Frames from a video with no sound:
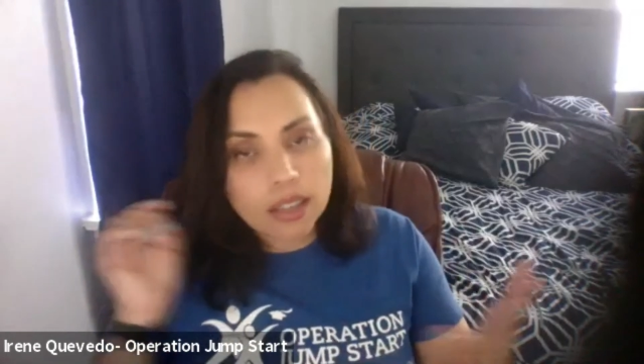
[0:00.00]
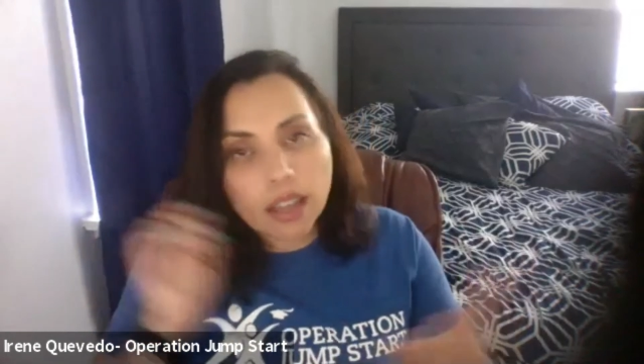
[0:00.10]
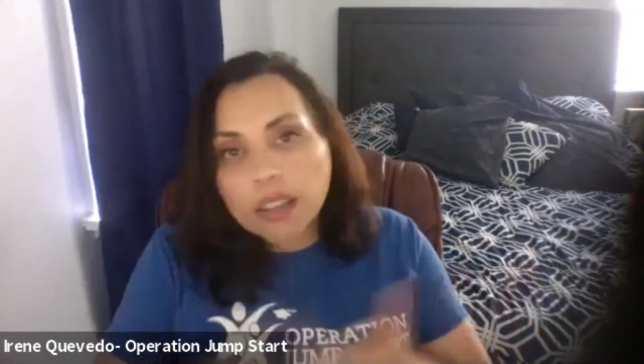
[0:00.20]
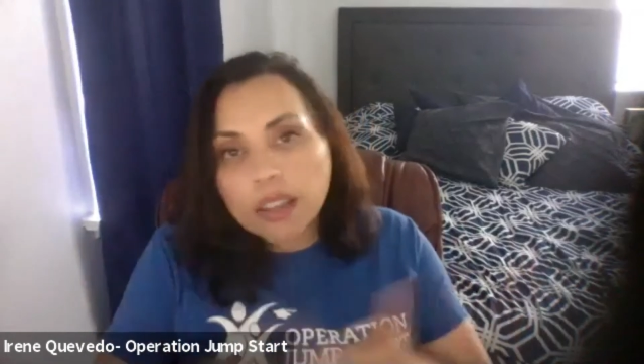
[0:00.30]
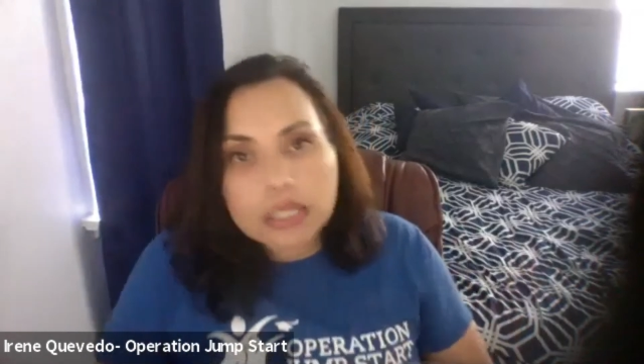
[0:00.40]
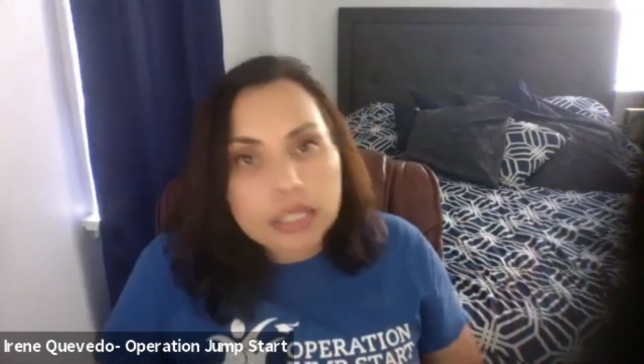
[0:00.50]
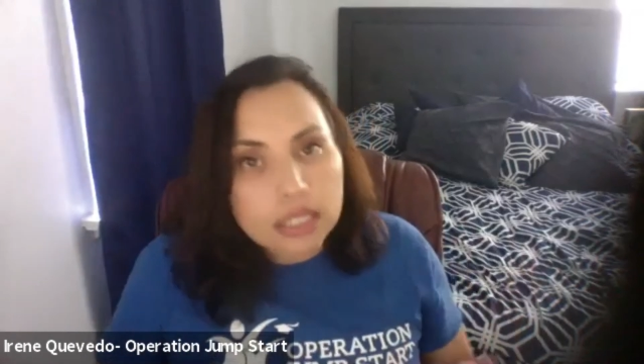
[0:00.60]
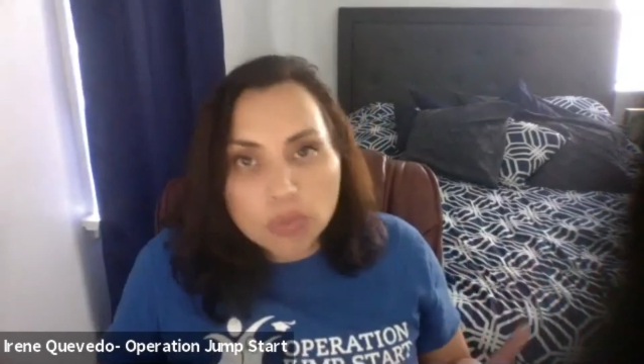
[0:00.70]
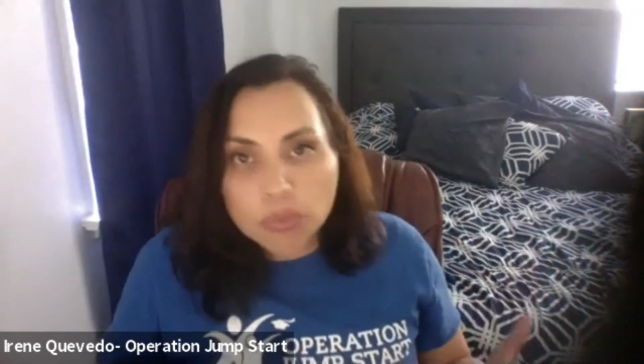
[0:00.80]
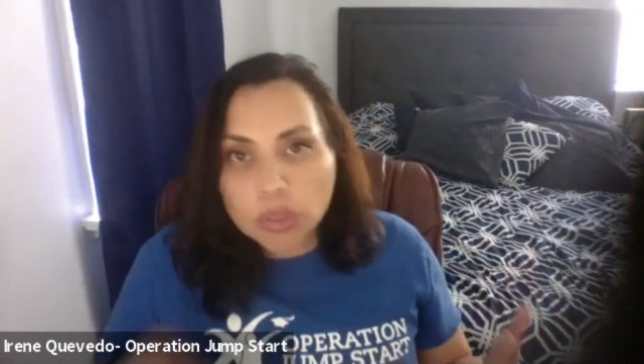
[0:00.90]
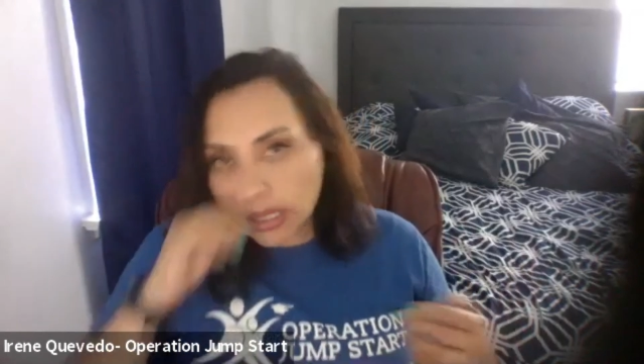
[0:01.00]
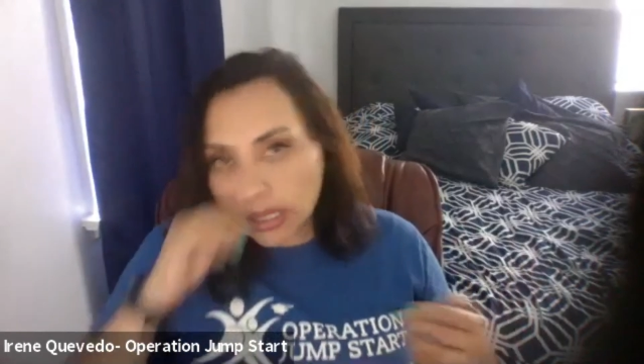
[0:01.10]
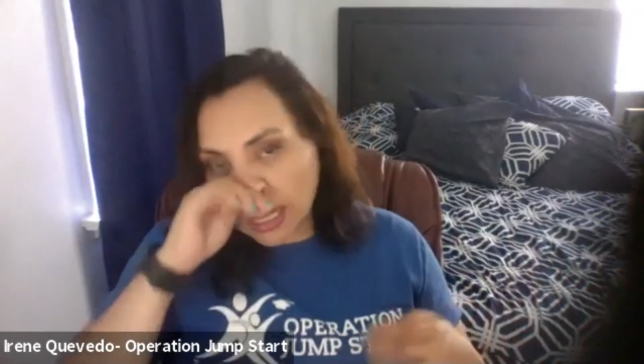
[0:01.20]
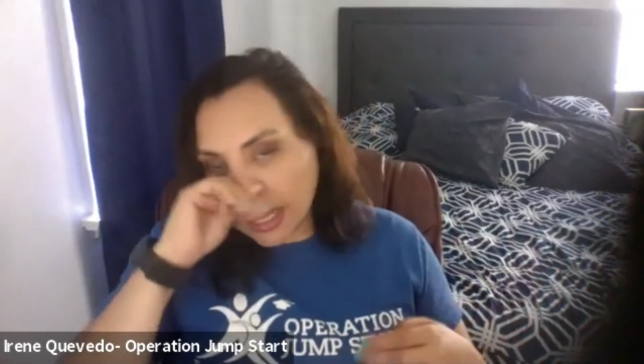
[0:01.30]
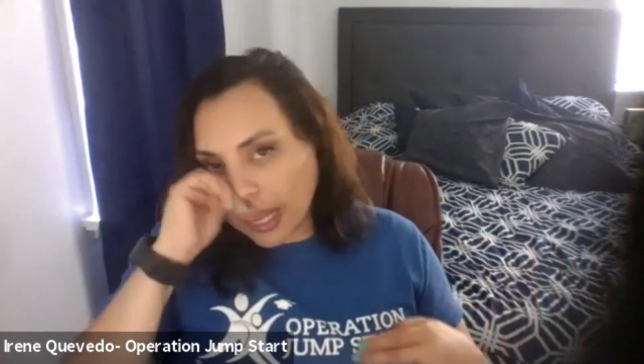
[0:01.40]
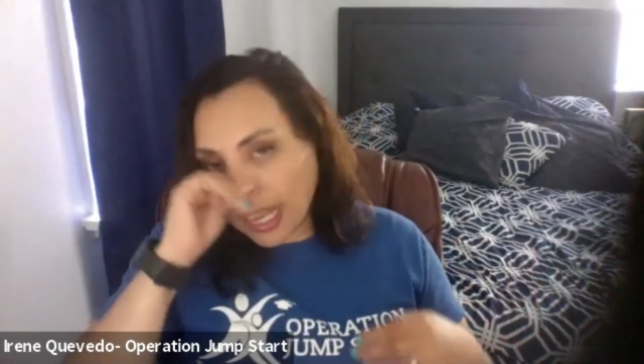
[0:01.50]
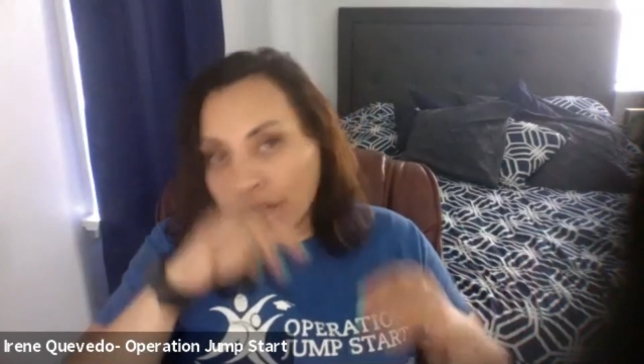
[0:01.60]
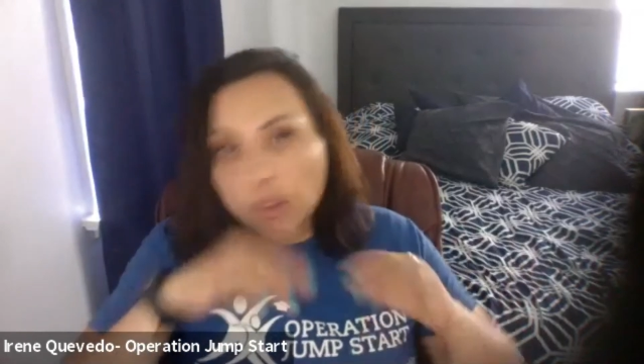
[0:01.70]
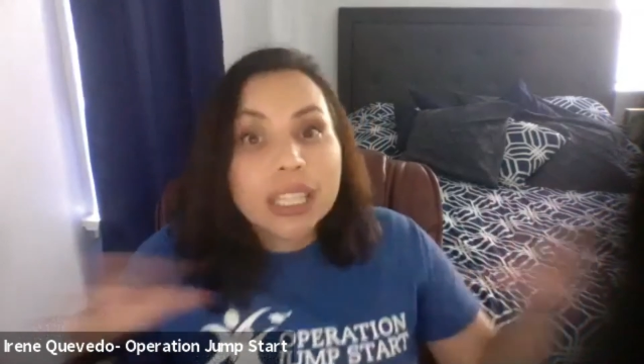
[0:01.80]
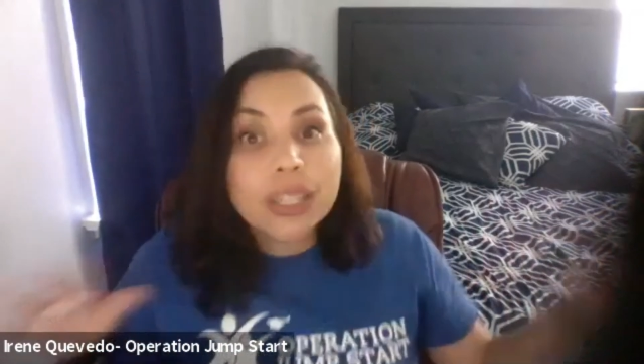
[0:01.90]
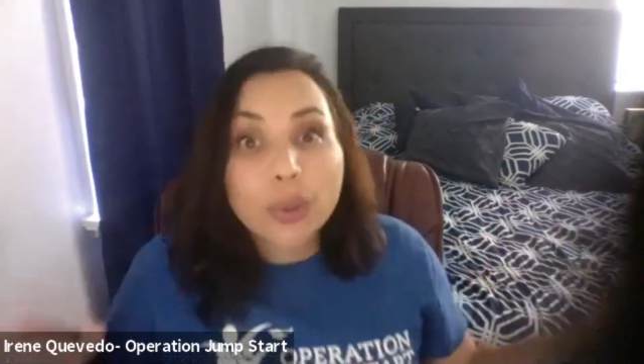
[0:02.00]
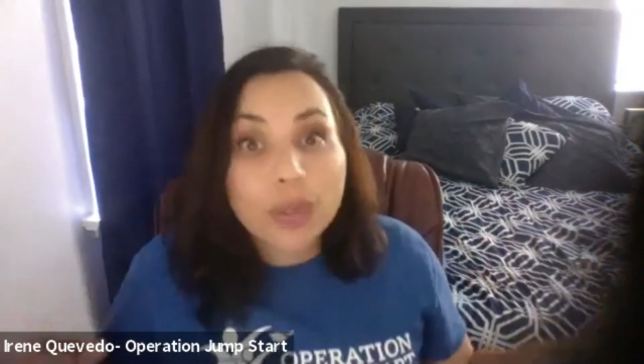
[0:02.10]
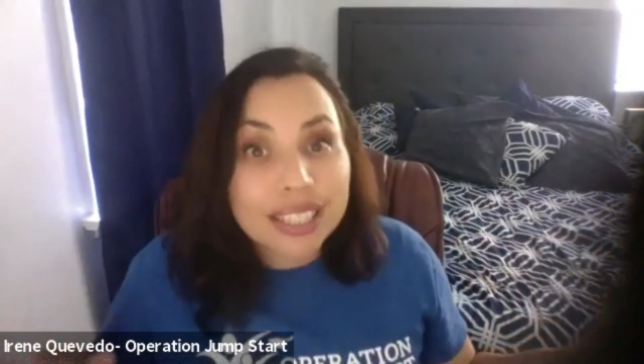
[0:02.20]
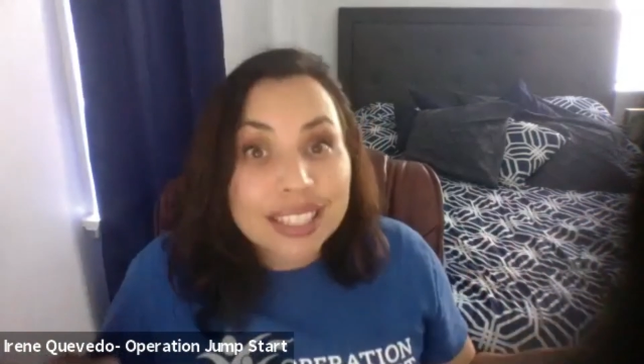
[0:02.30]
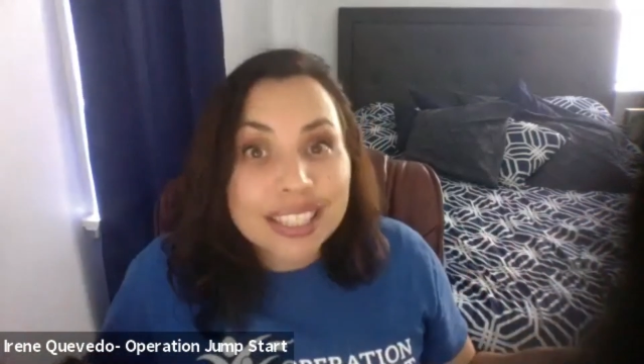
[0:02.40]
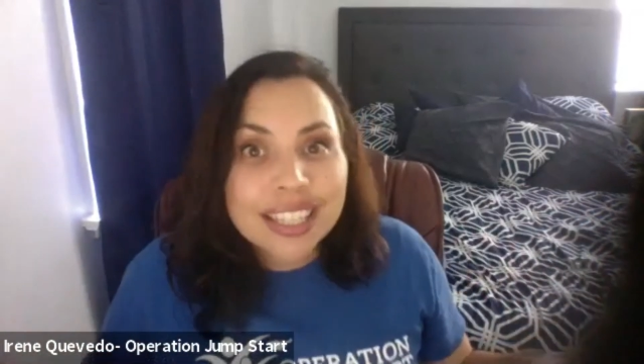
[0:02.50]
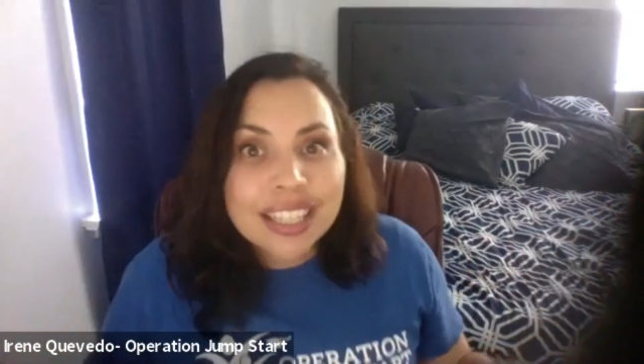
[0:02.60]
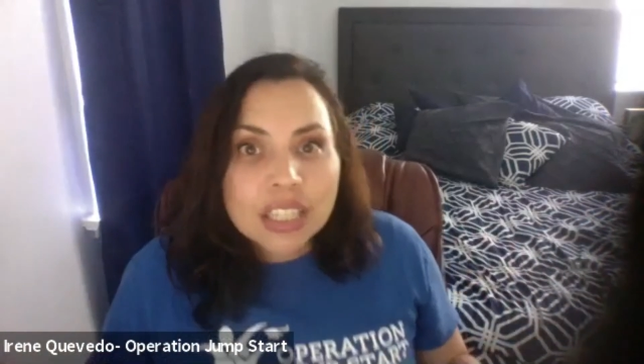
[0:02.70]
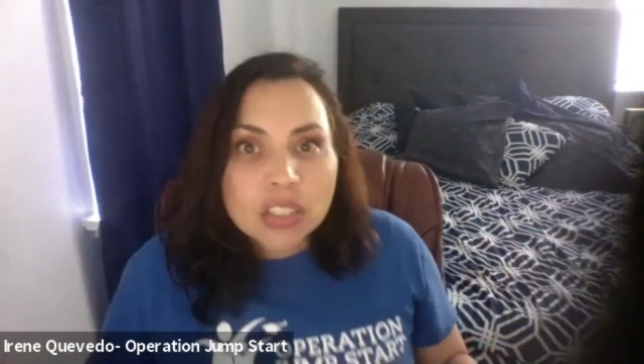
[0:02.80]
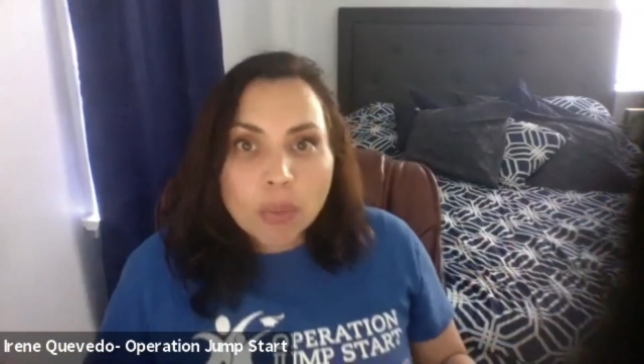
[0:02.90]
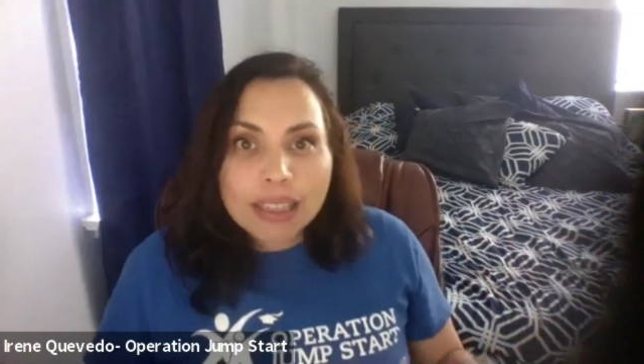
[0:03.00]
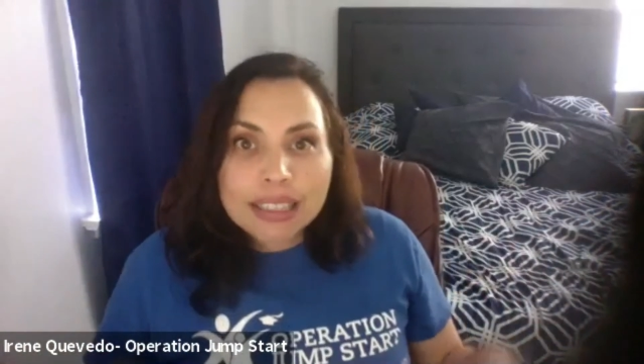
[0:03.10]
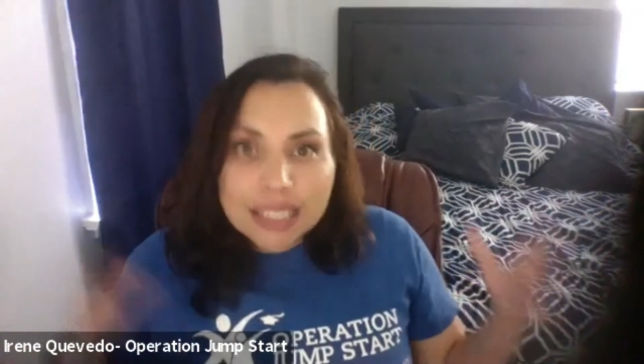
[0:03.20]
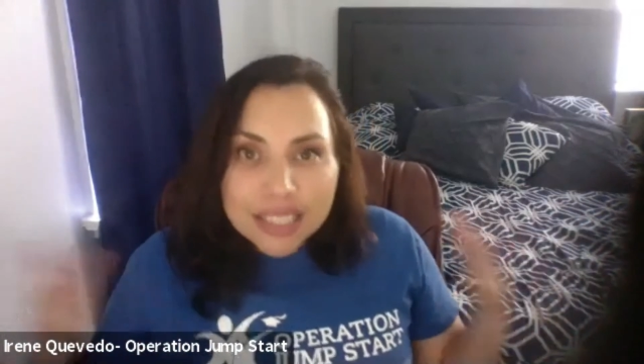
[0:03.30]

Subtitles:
I love to listen to music. I have 3 little ones, so my kids